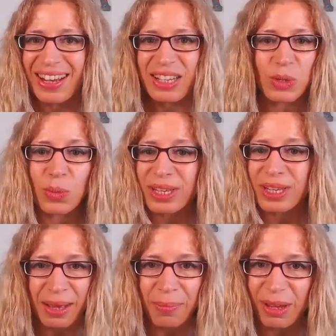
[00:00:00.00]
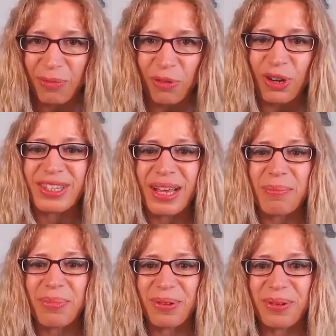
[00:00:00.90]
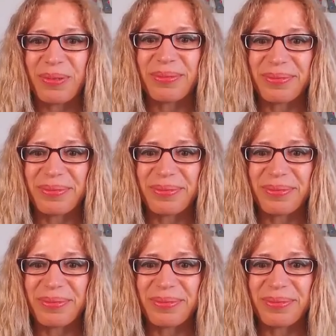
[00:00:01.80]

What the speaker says: a school assembly, for example.